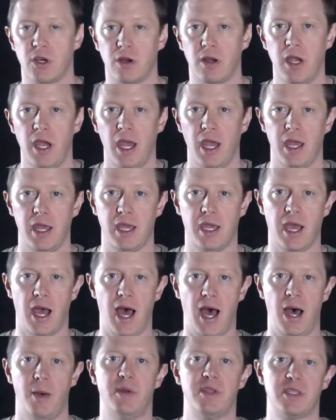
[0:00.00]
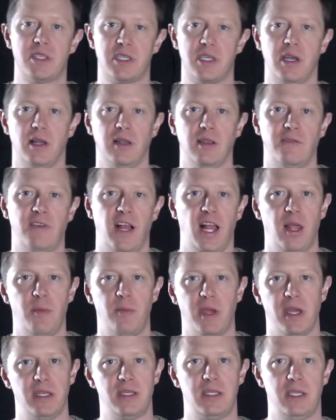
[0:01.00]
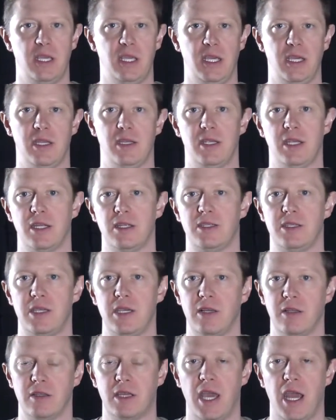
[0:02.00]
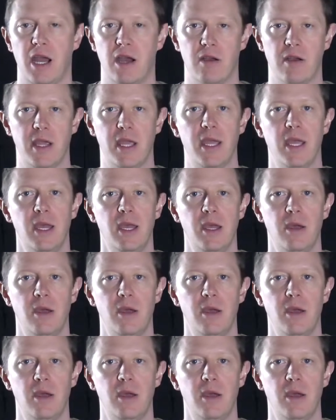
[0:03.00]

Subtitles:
are a common skill development in concealed carry,